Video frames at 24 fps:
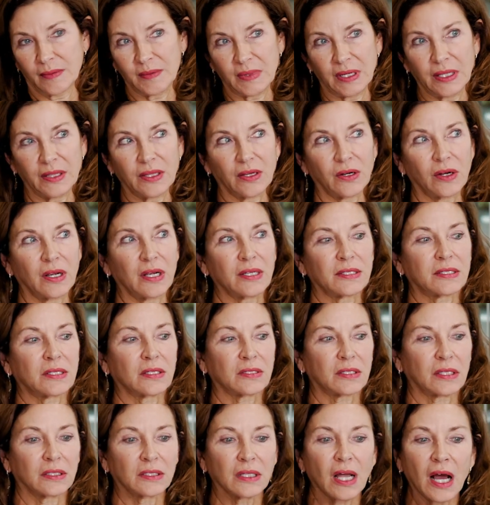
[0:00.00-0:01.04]
I mean,
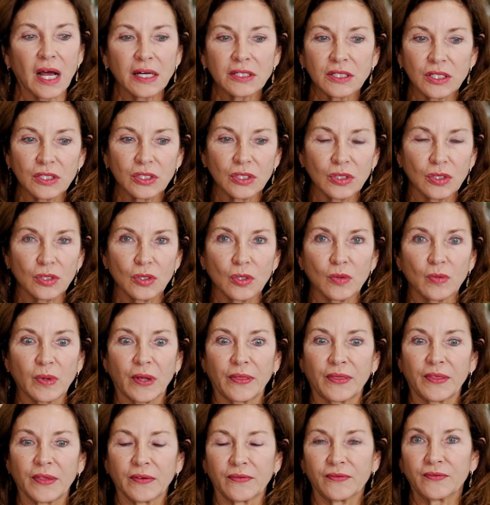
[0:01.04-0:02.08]
there's a lot to do
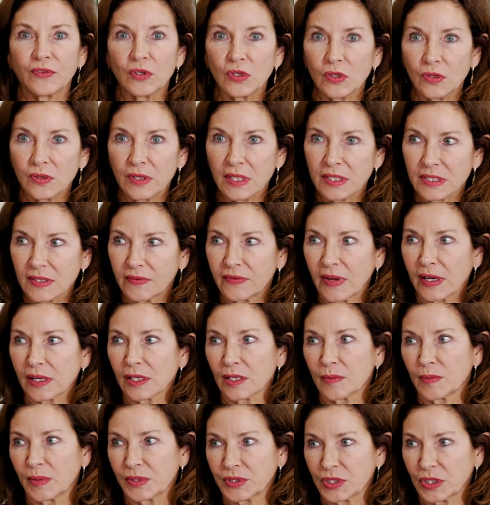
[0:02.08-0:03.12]
with the food that's
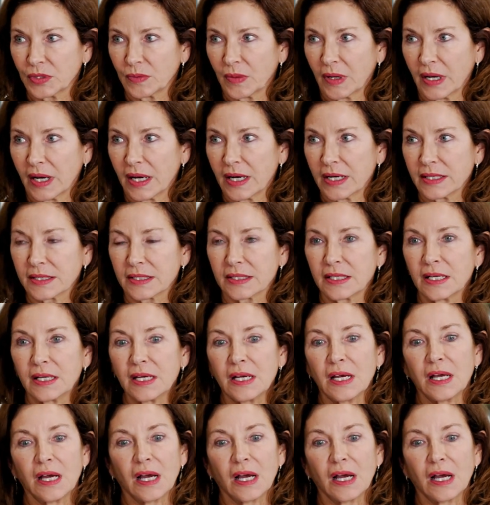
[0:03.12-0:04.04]
available to us,